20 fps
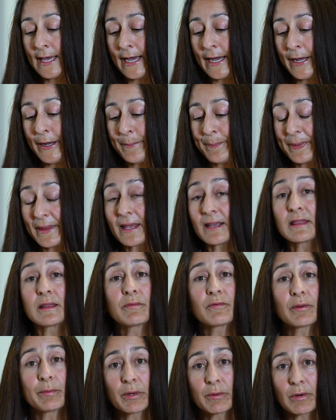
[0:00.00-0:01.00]
Um, get
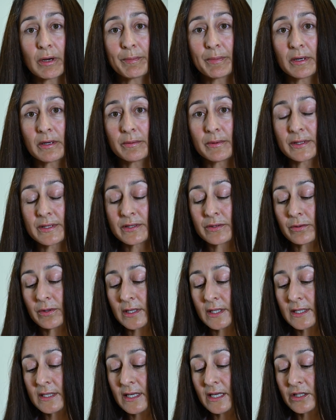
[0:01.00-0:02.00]
them from a reputable
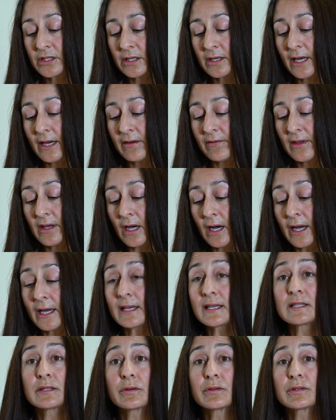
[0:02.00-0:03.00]
source. They should have the
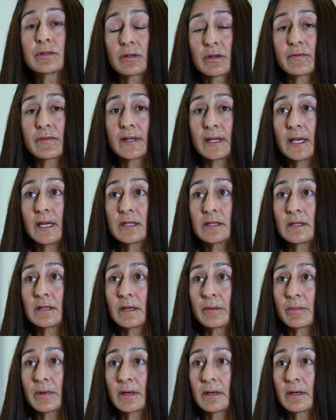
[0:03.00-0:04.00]
ISO certification
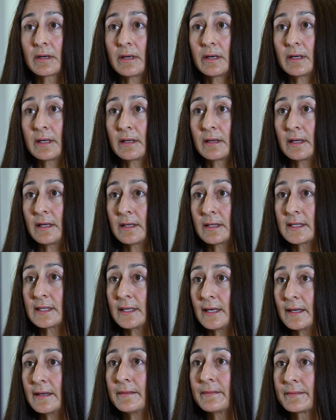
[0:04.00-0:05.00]
number on the
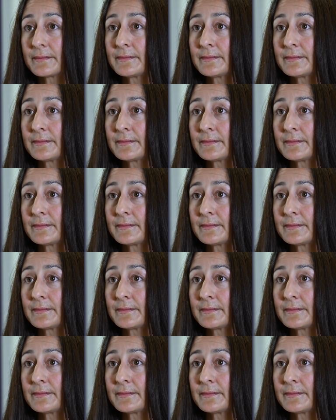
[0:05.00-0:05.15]
inside.